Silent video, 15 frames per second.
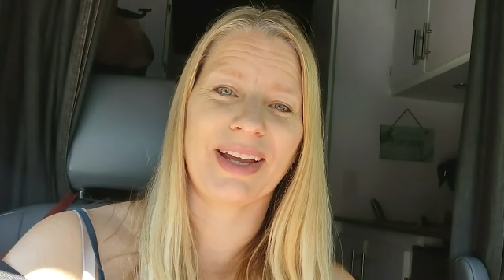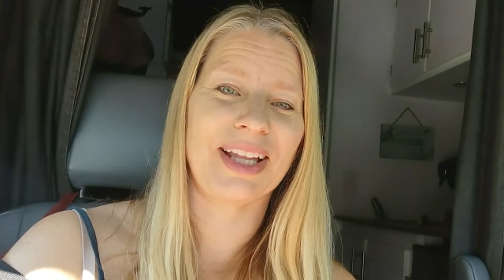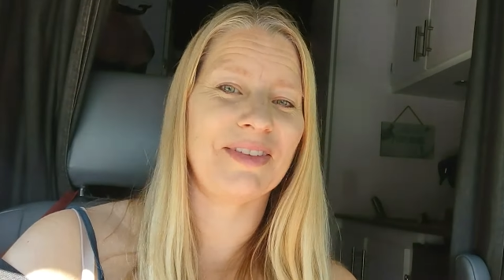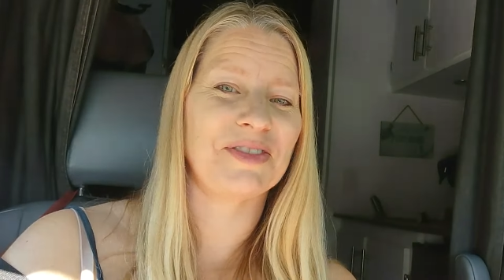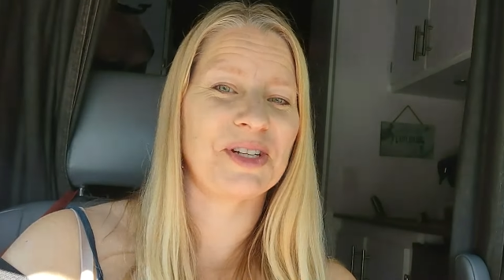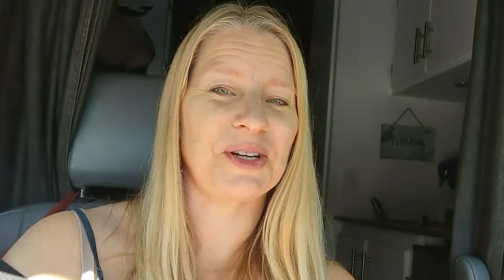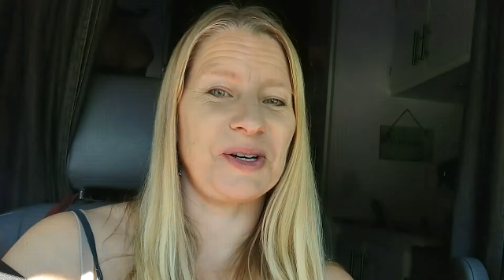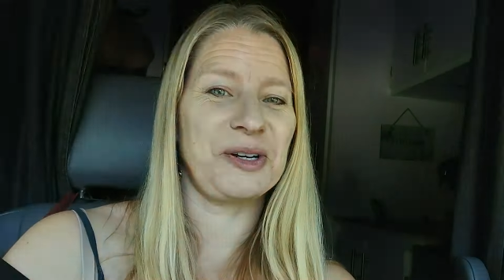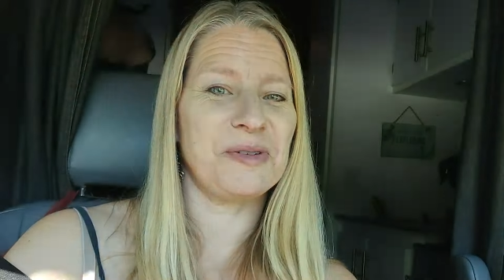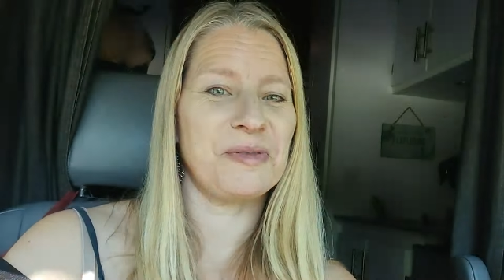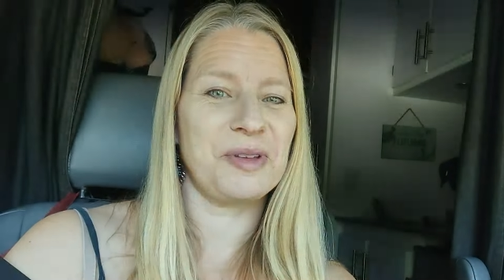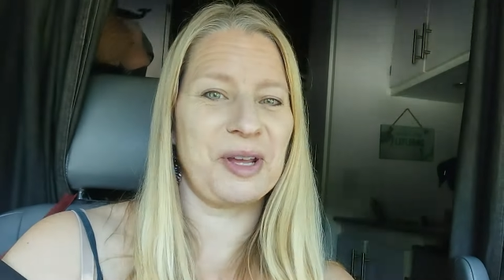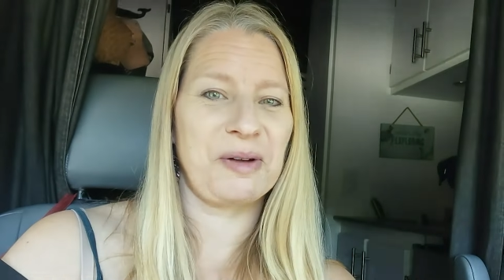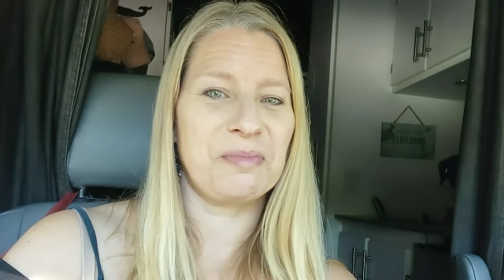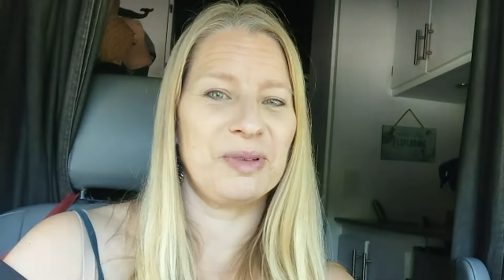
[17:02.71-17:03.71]
I left her
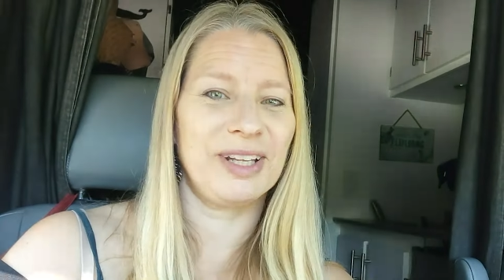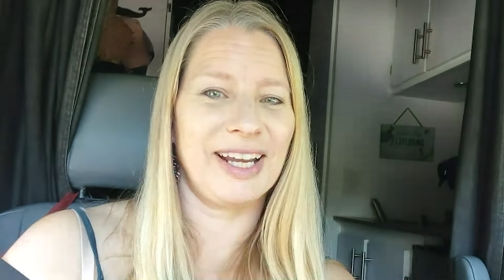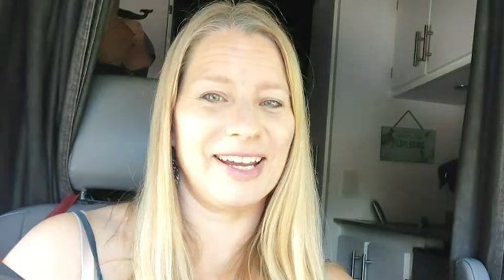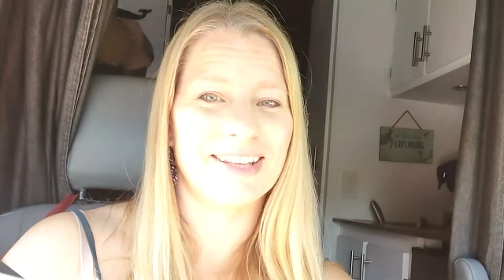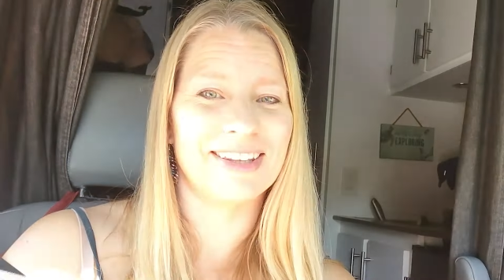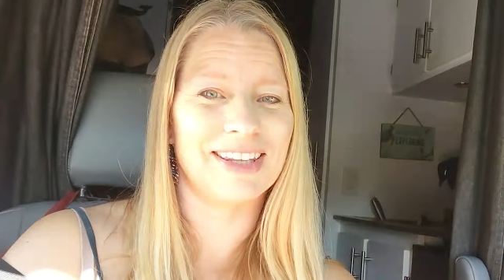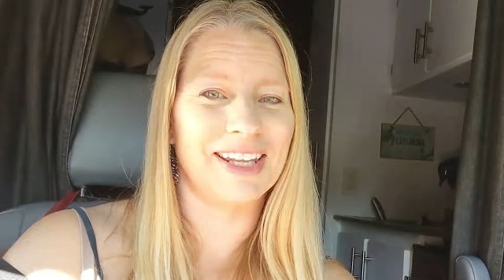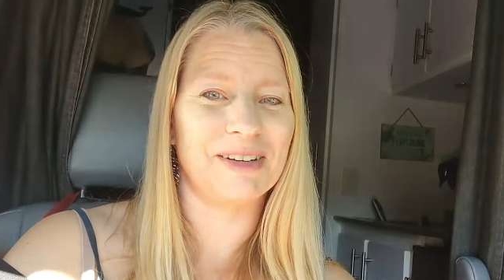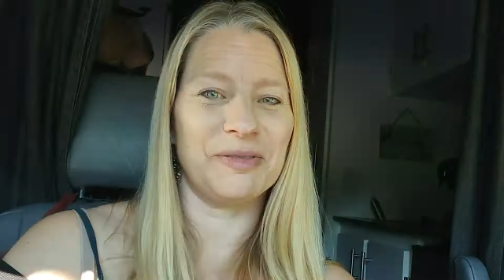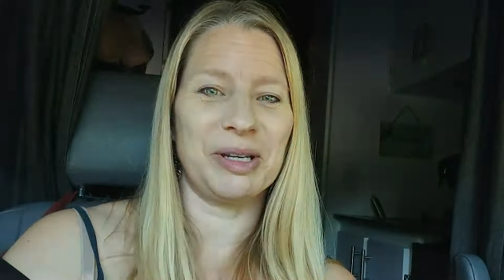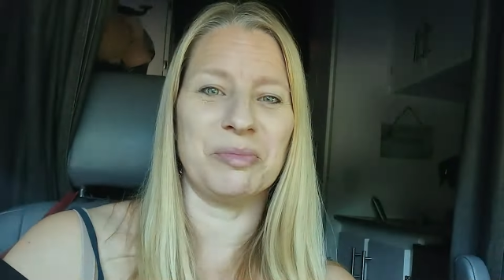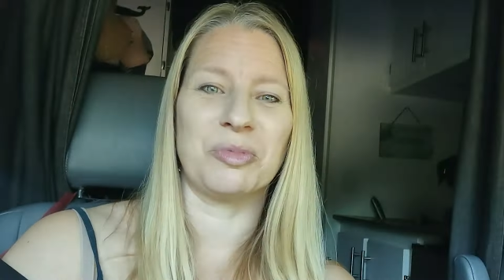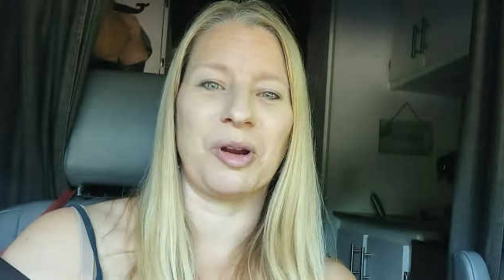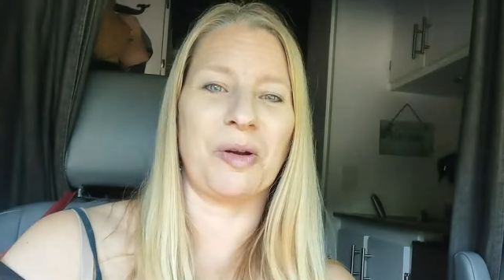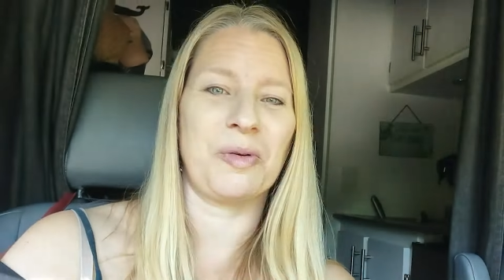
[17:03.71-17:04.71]
with our plant that we
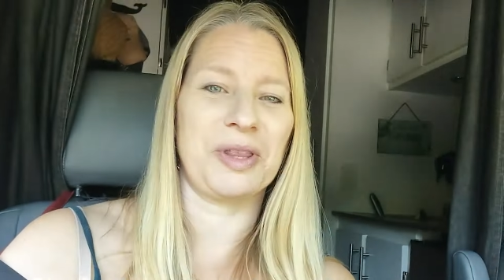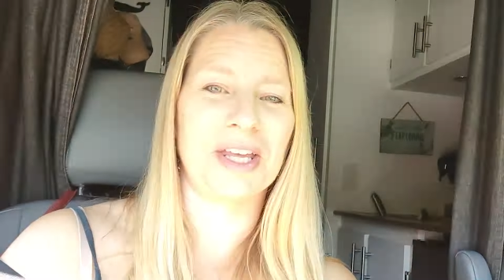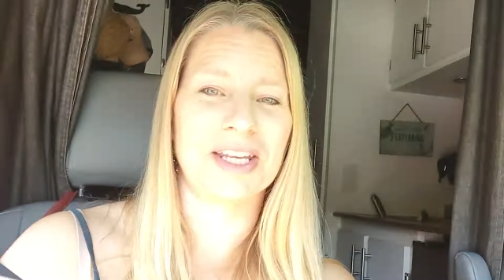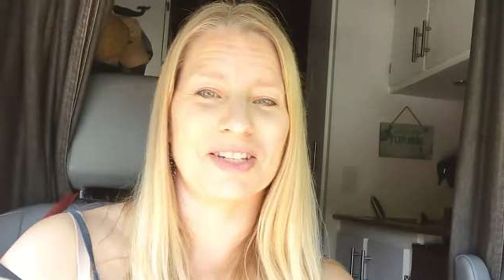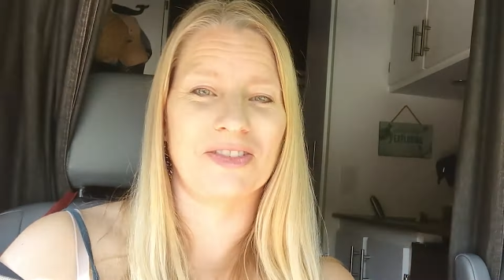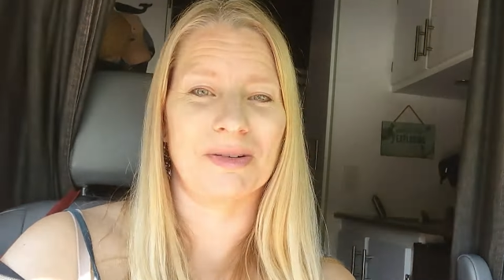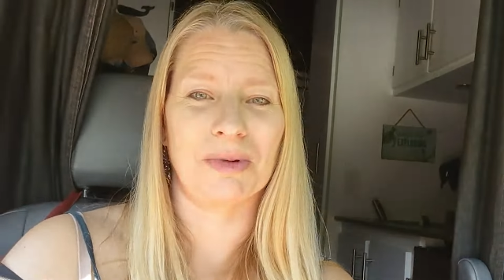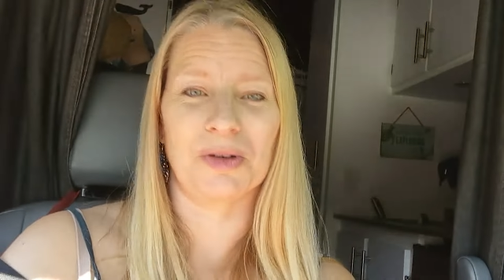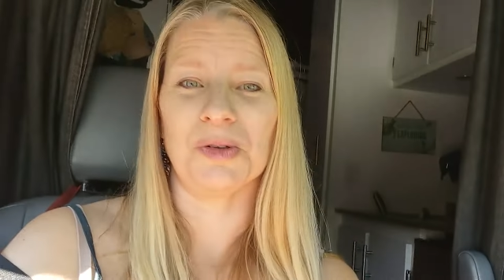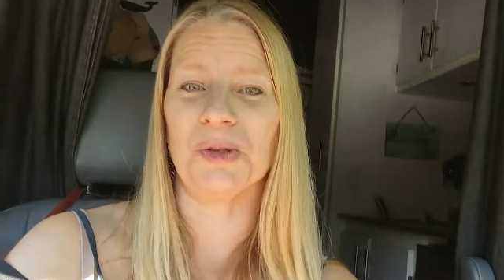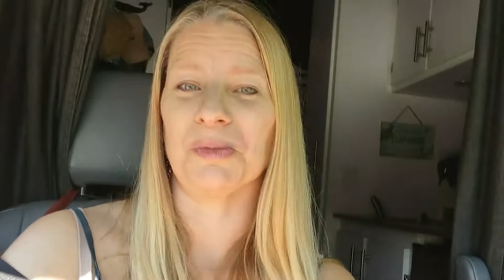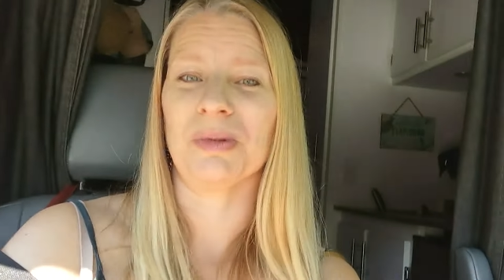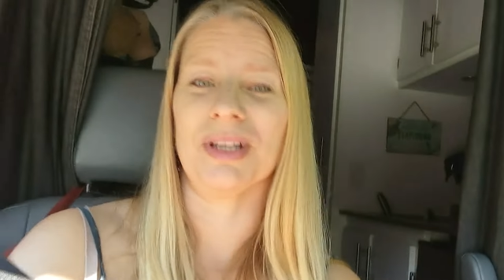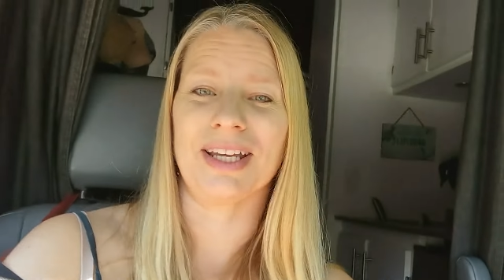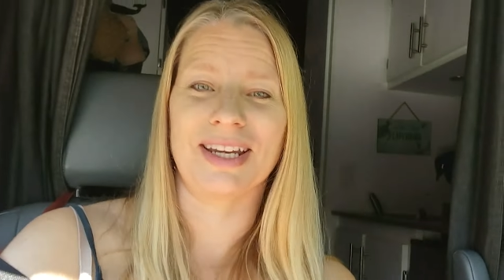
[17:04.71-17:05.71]
brought with us from our old
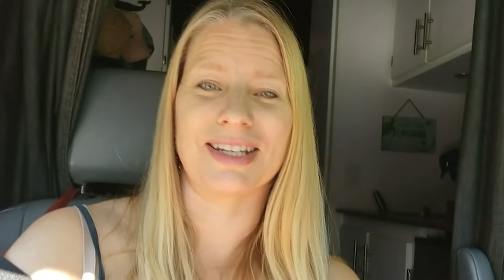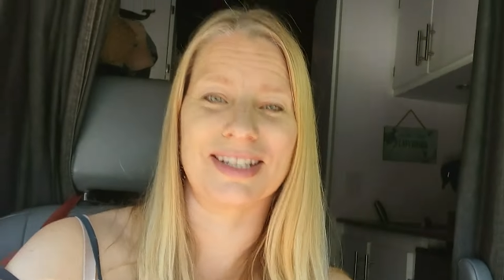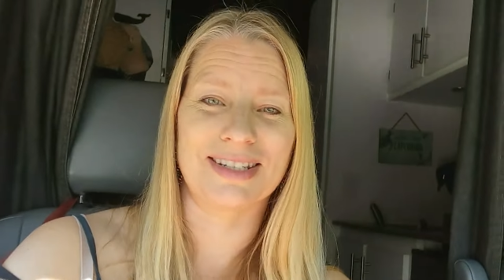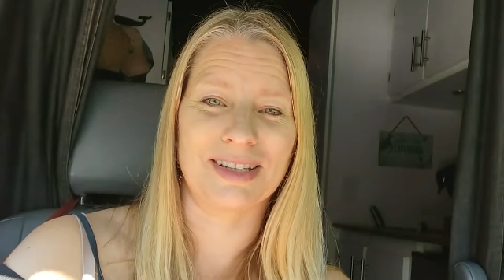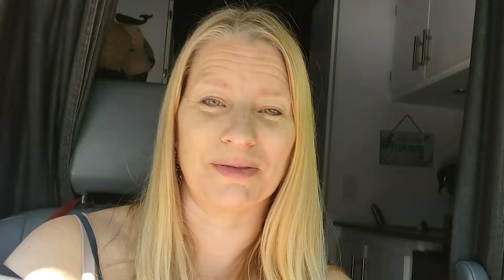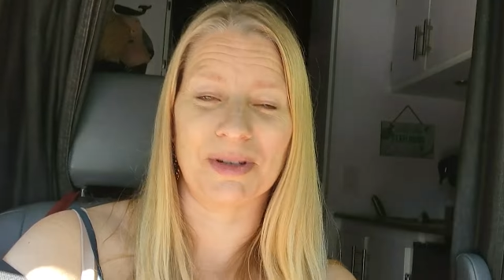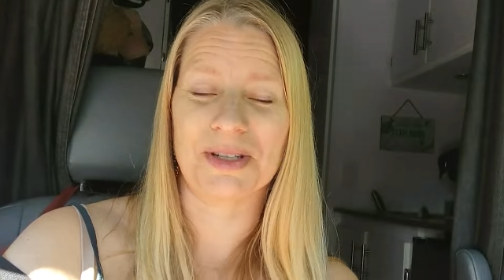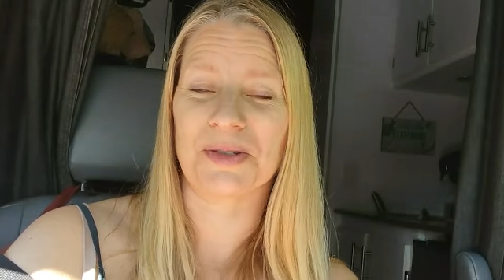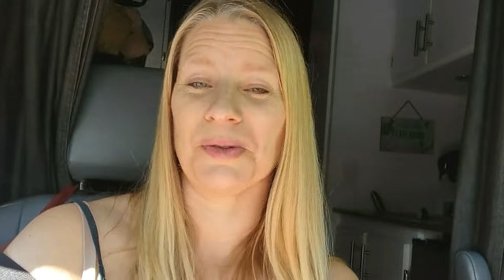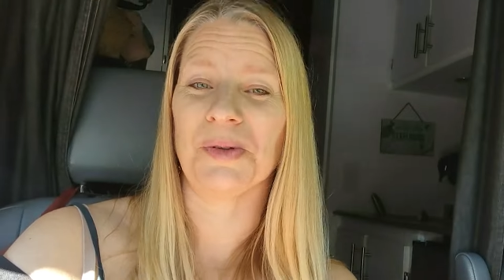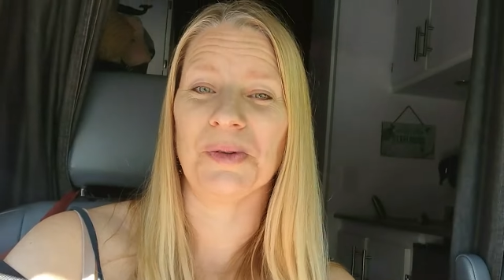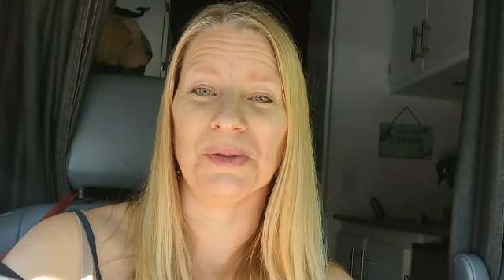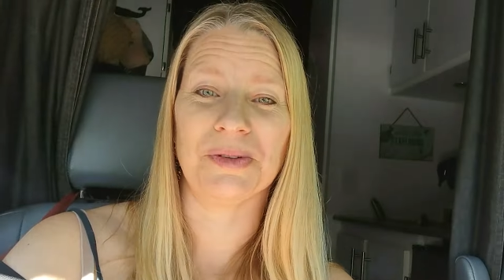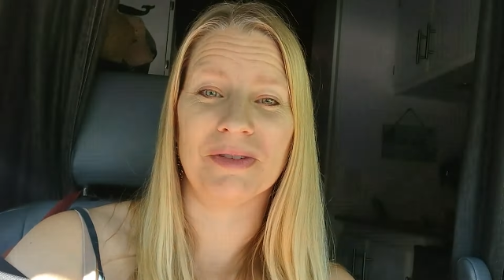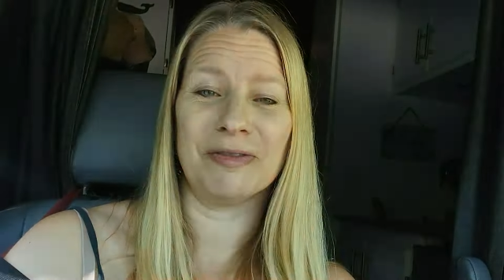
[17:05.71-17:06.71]
place that we
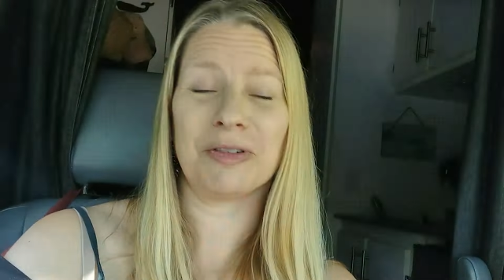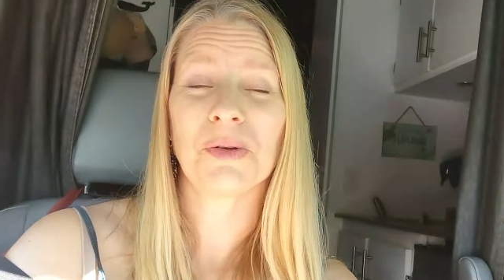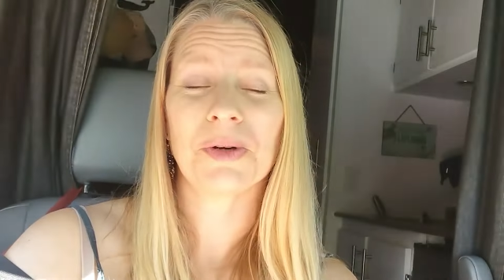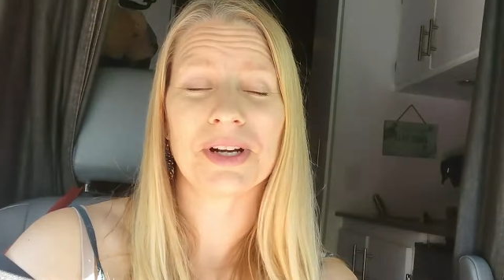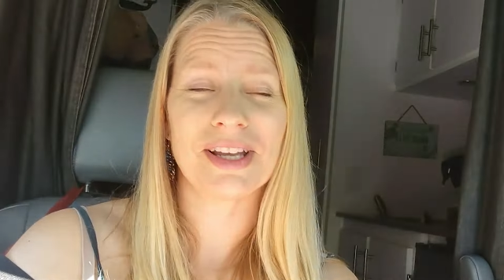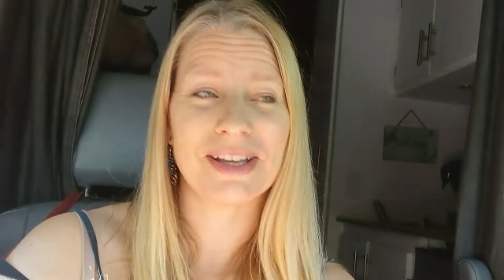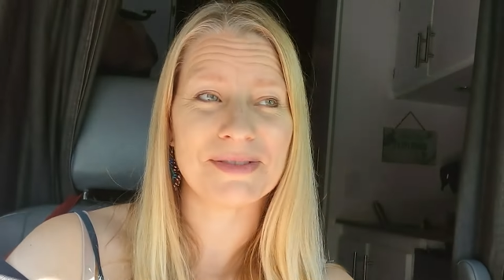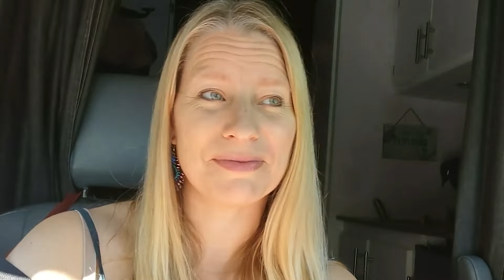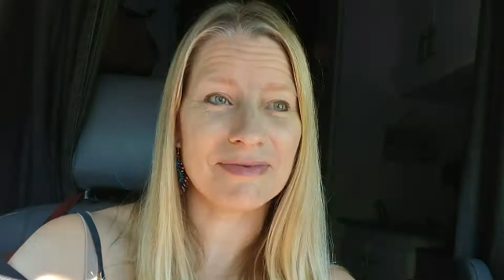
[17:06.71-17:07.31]
sold in Florida.